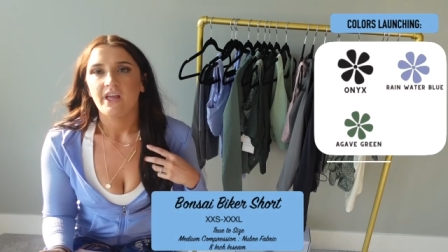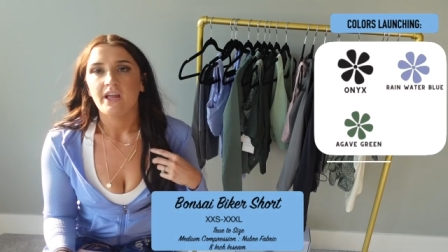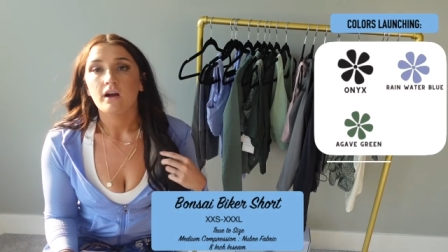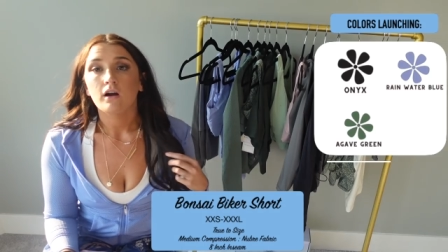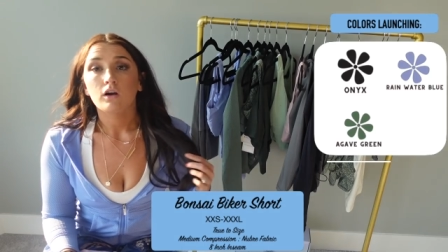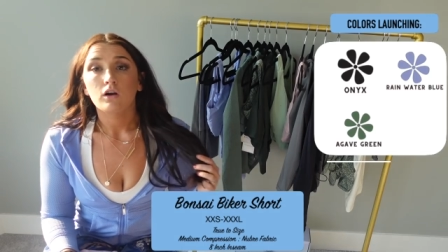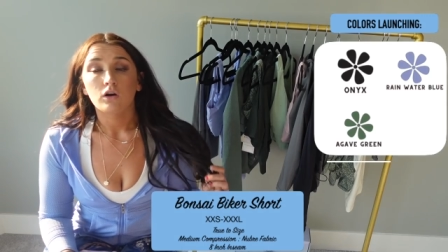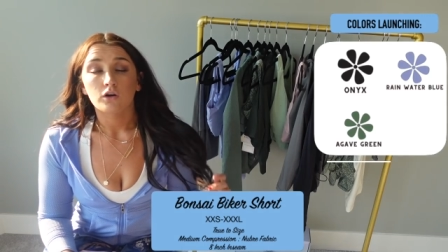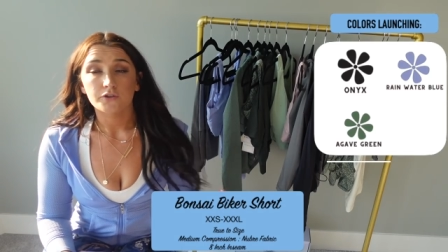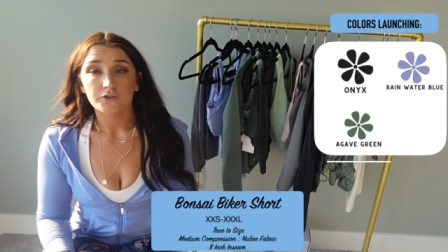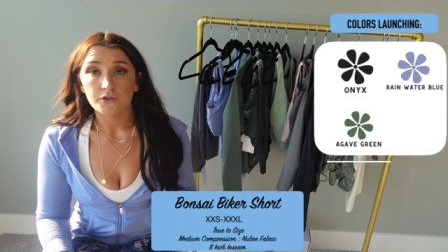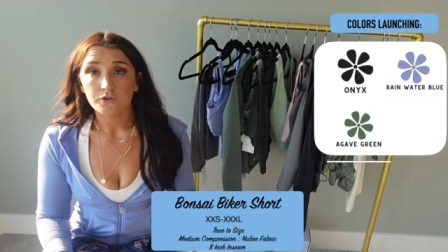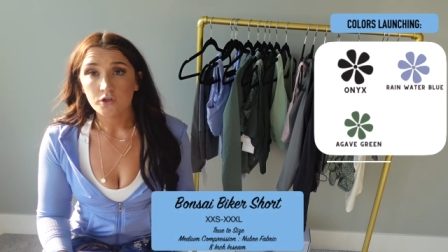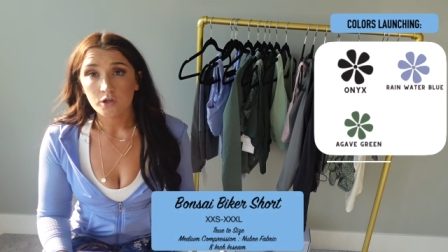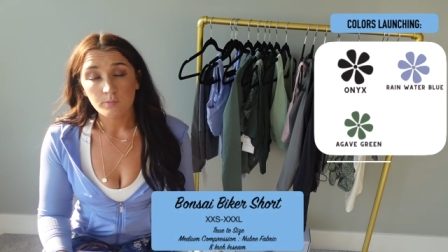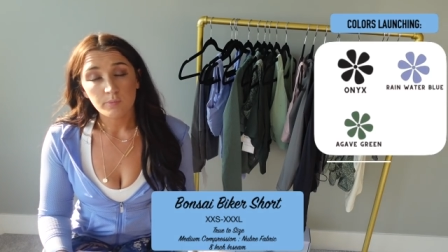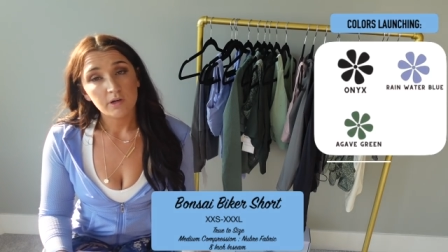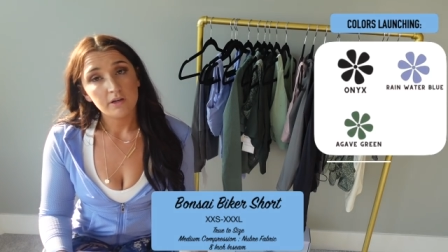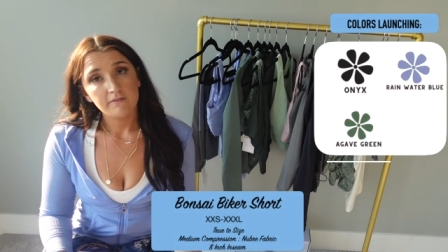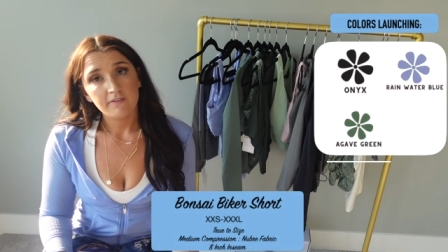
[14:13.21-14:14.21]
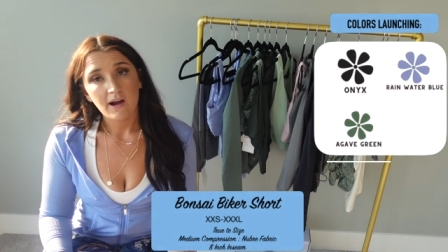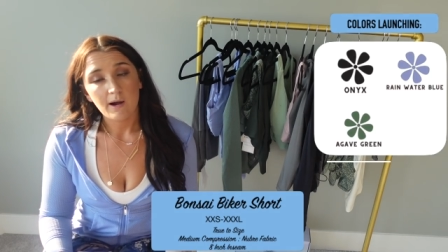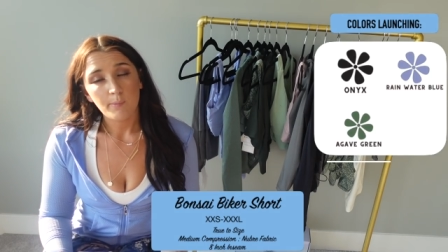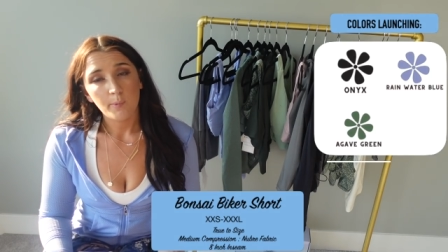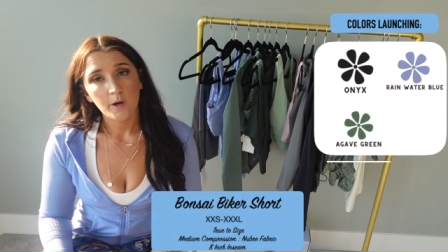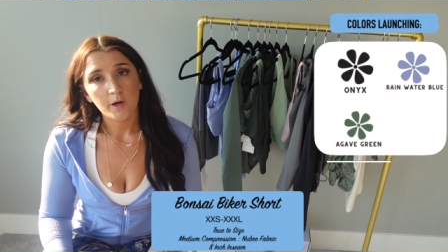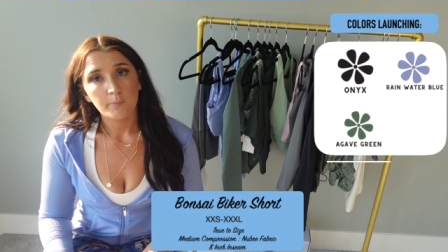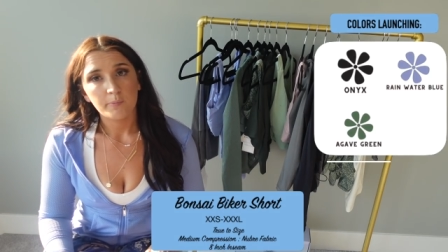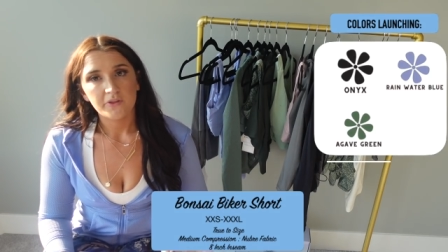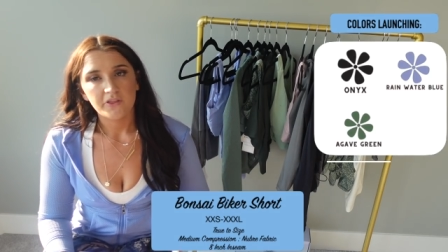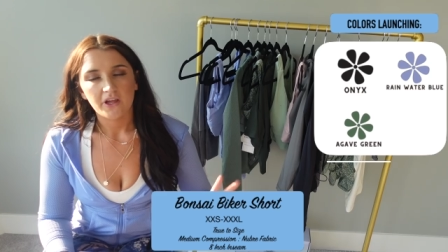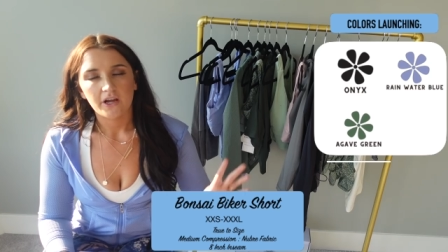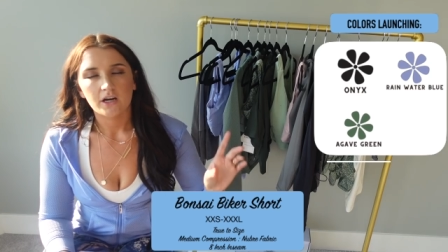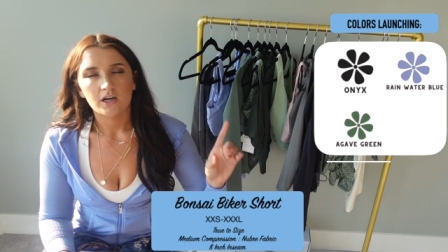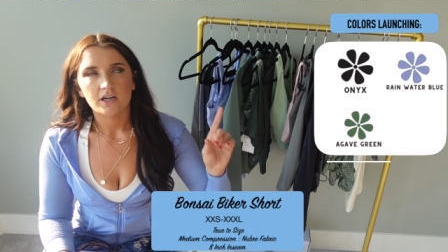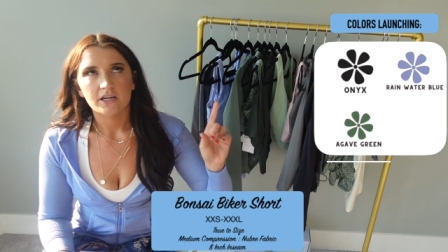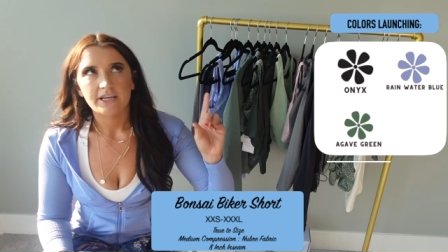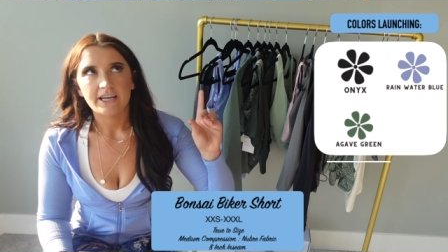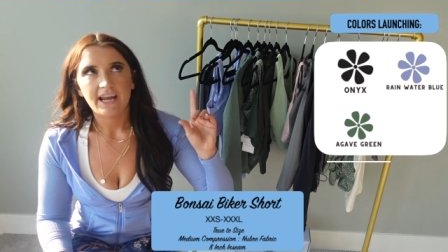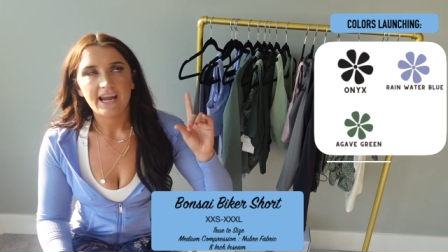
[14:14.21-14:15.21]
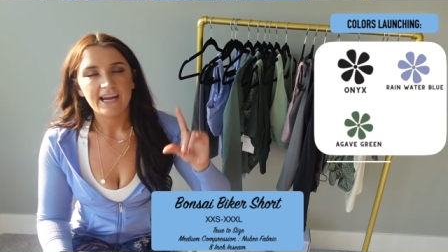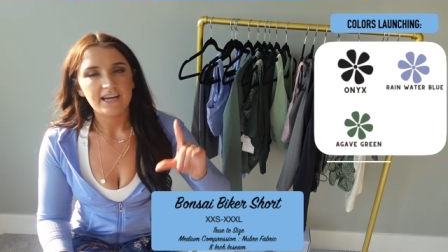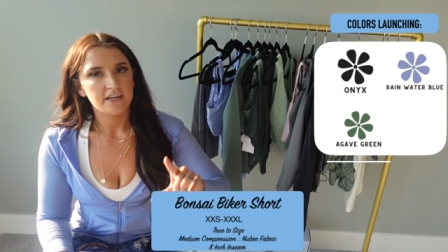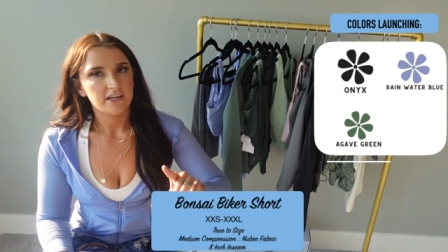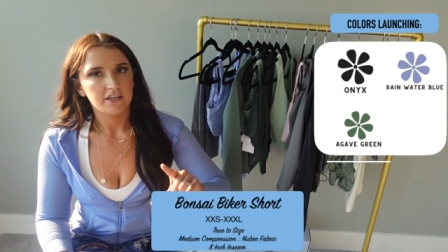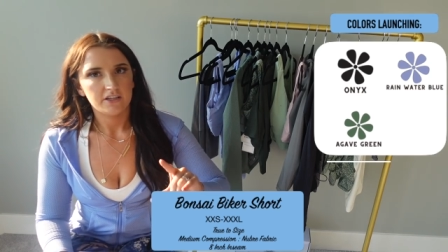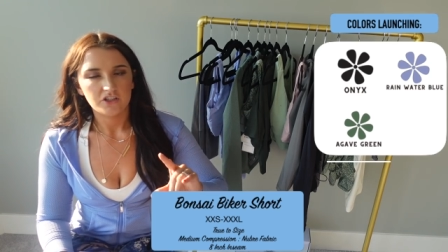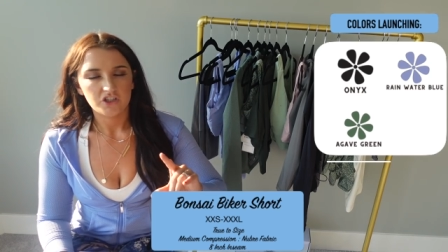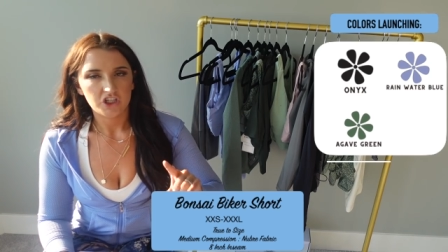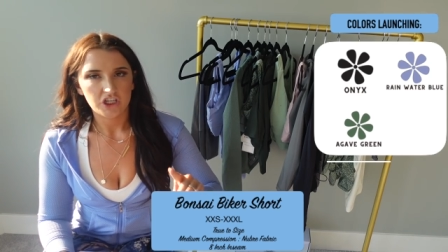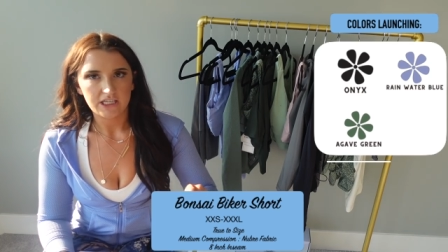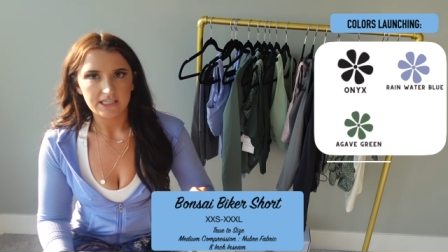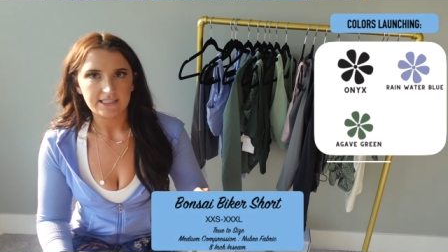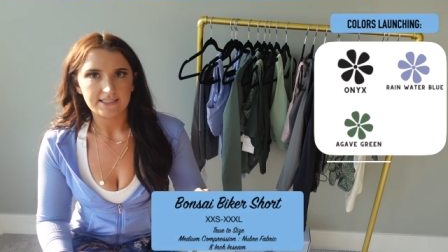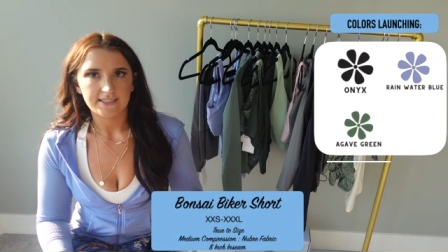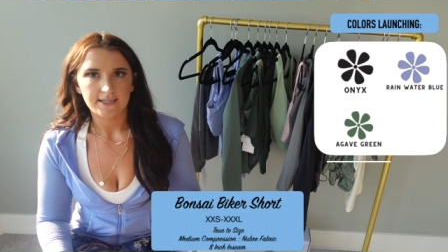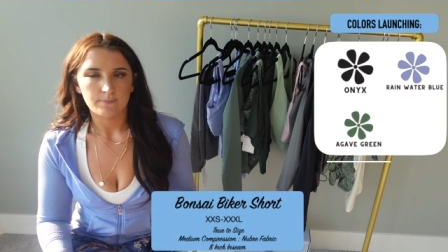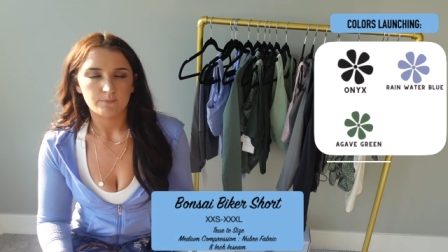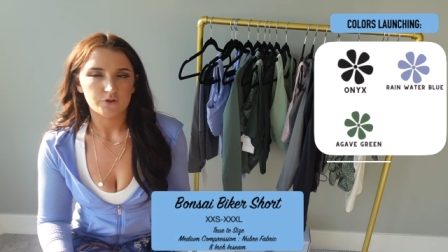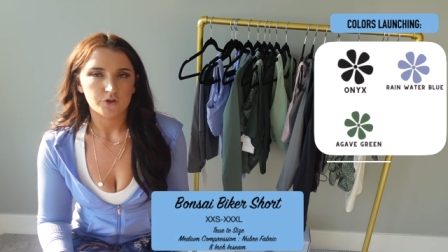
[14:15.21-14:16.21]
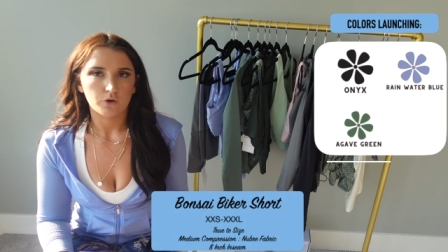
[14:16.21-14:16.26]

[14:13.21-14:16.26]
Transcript: They are also NuBre fabric, but they are an 8-inch inseam,